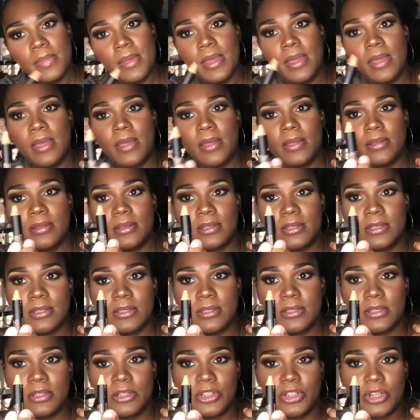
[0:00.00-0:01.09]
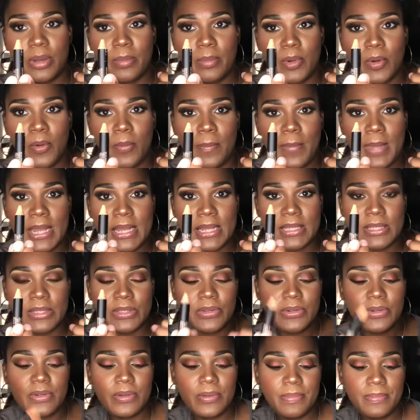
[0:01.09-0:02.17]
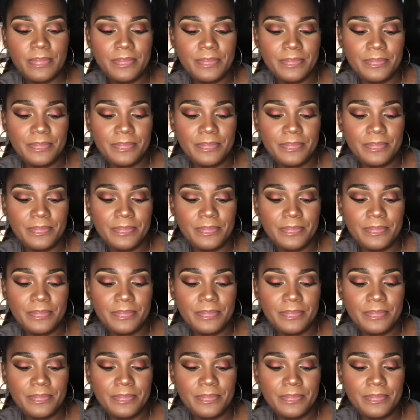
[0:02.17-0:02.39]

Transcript: And this is the jumbo pencil.